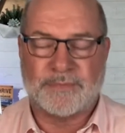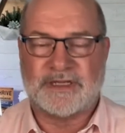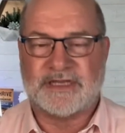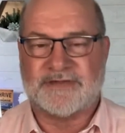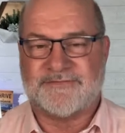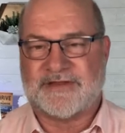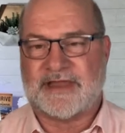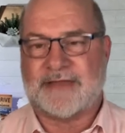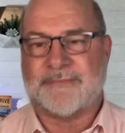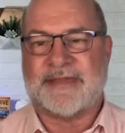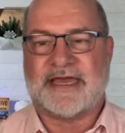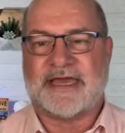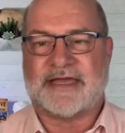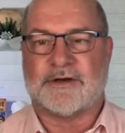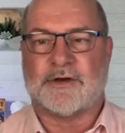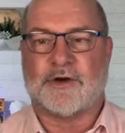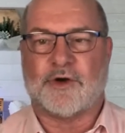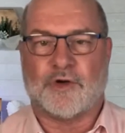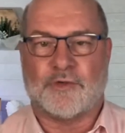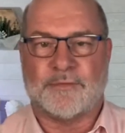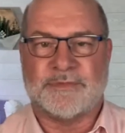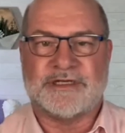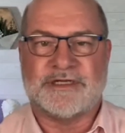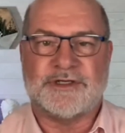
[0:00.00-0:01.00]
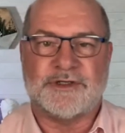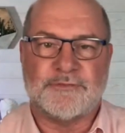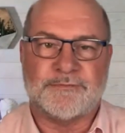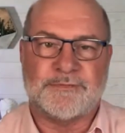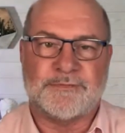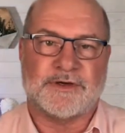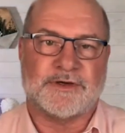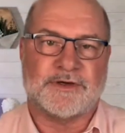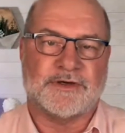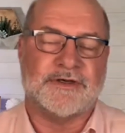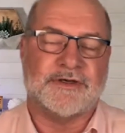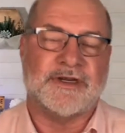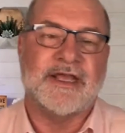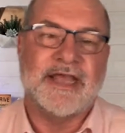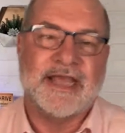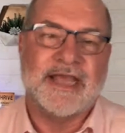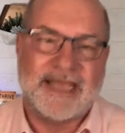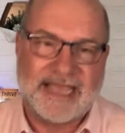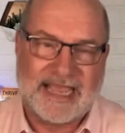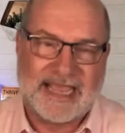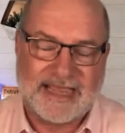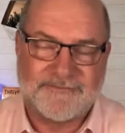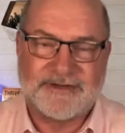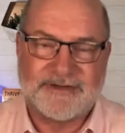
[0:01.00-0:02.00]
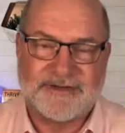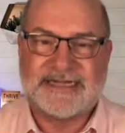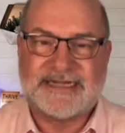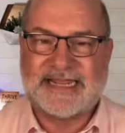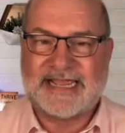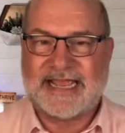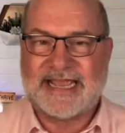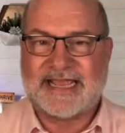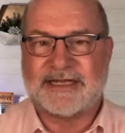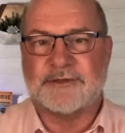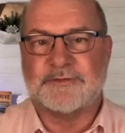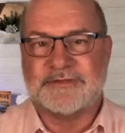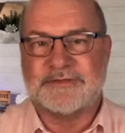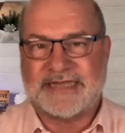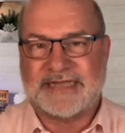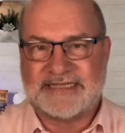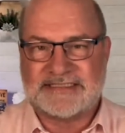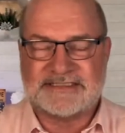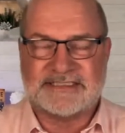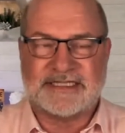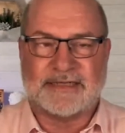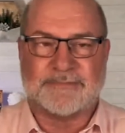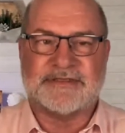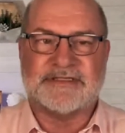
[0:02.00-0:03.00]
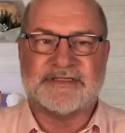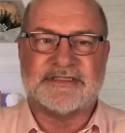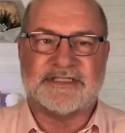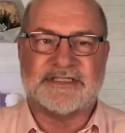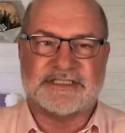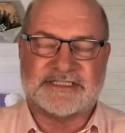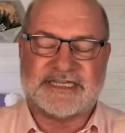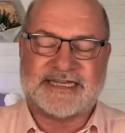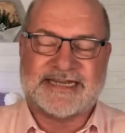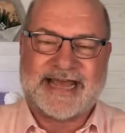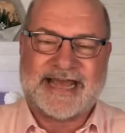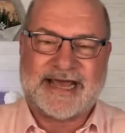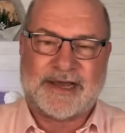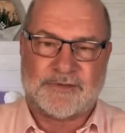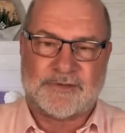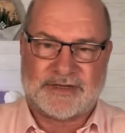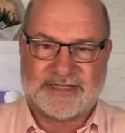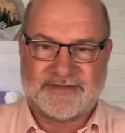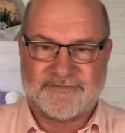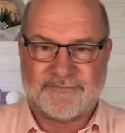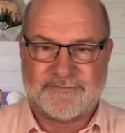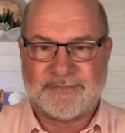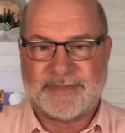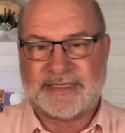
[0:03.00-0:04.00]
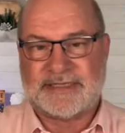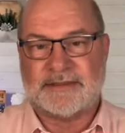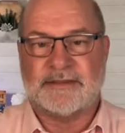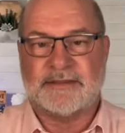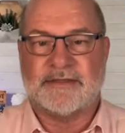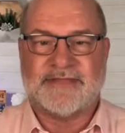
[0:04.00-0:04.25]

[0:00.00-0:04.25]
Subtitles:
If I'm at home in New Bern, every day I create something that's going to outlive me.